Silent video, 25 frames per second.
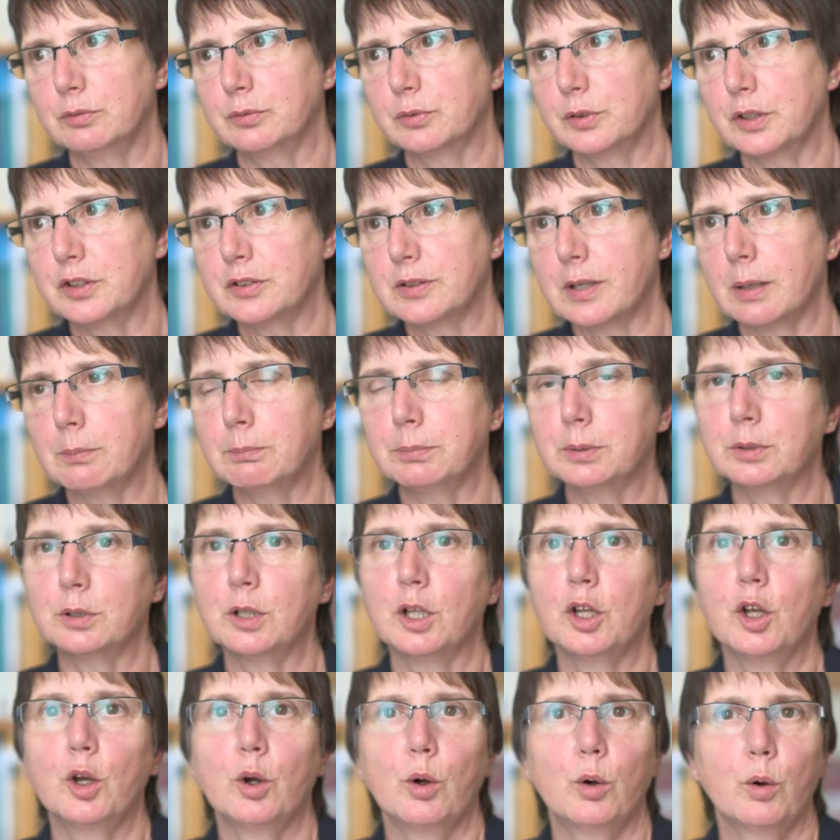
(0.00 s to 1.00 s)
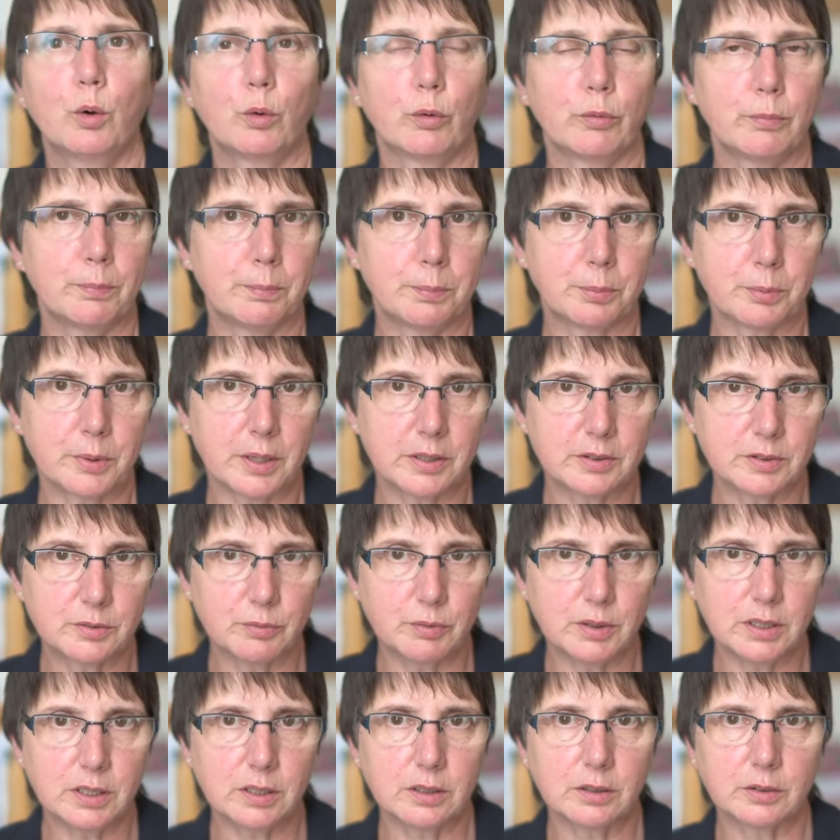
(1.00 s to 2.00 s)
for example, or
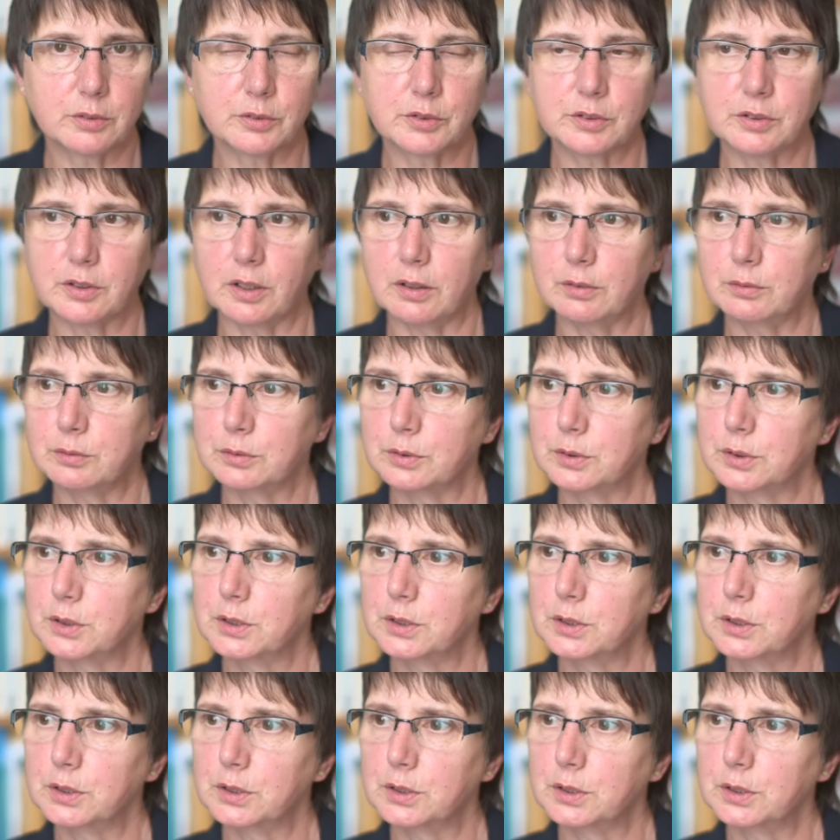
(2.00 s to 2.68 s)
breastfeeding herself.